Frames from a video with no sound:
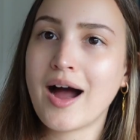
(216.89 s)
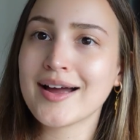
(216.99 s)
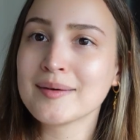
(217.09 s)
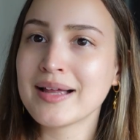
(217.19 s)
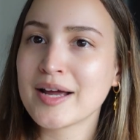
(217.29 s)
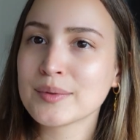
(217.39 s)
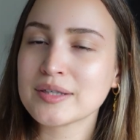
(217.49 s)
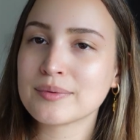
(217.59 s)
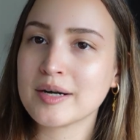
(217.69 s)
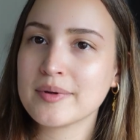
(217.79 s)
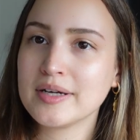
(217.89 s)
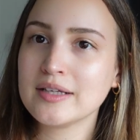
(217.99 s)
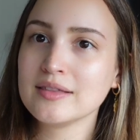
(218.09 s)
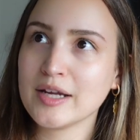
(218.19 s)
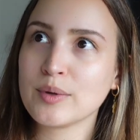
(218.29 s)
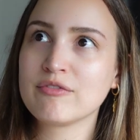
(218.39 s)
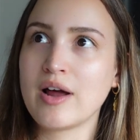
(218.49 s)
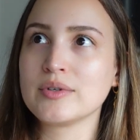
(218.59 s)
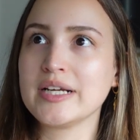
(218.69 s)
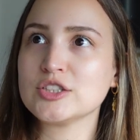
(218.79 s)
I applied with the Rare Beauty liquid
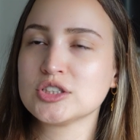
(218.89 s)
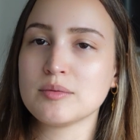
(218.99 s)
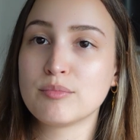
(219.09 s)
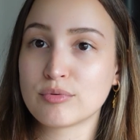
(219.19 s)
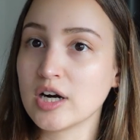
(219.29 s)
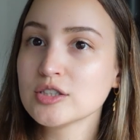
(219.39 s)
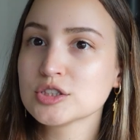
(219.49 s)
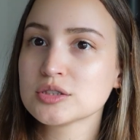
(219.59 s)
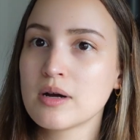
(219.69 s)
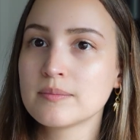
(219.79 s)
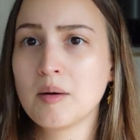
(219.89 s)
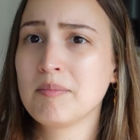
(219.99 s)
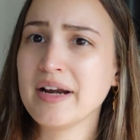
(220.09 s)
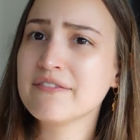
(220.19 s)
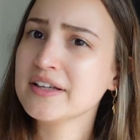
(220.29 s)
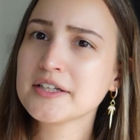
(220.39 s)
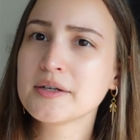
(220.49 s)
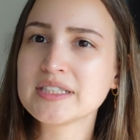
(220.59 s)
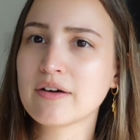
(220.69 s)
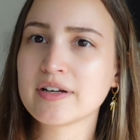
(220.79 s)
foundation brush, but I feel like you
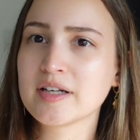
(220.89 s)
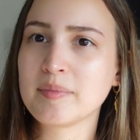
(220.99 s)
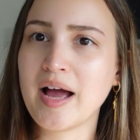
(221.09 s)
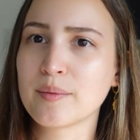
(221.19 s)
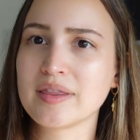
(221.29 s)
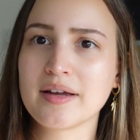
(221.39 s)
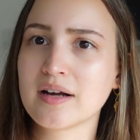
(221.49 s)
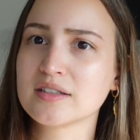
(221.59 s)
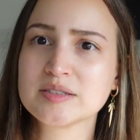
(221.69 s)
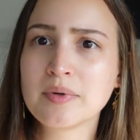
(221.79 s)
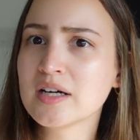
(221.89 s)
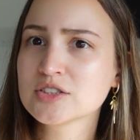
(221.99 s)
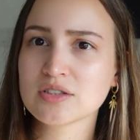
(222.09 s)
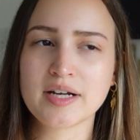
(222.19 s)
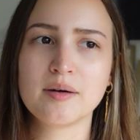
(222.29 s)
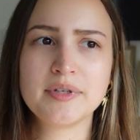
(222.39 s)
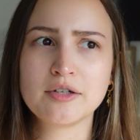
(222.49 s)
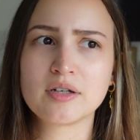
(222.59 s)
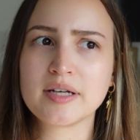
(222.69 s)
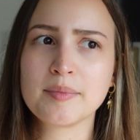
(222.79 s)
can definitely apply with like a sponge, like a,
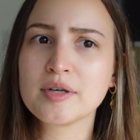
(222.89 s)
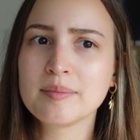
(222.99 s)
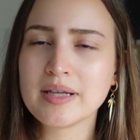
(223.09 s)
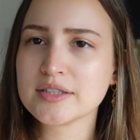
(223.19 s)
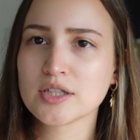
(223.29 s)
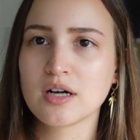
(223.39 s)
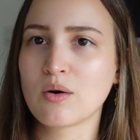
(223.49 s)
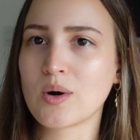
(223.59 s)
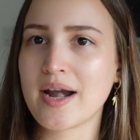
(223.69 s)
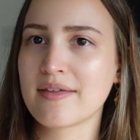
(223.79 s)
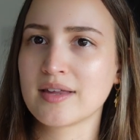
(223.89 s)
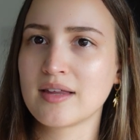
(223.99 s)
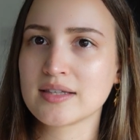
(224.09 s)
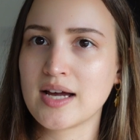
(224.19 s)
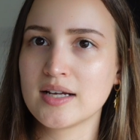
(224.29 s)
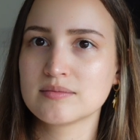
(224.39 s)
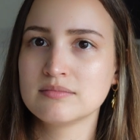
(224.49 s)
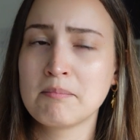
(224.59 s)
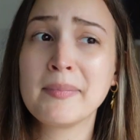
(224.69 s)
like a beauty blender or anything like that.